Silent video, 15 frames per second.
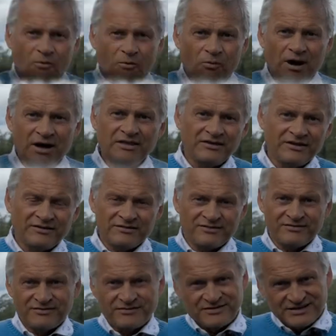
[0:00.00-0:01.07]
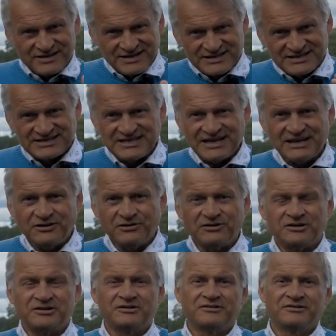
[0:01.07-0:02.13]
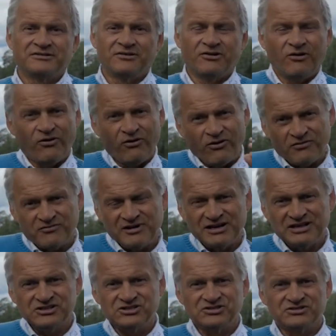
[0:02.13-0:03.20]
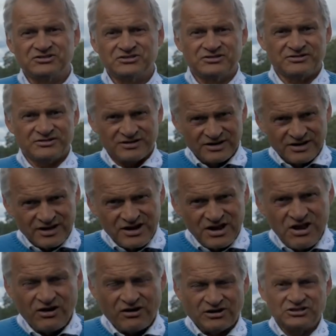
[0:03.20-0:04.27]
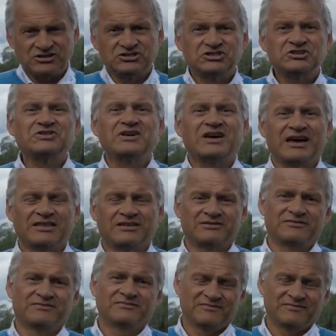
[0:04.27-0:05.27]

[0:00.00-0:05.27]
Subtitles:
whether secular or religious knowledge together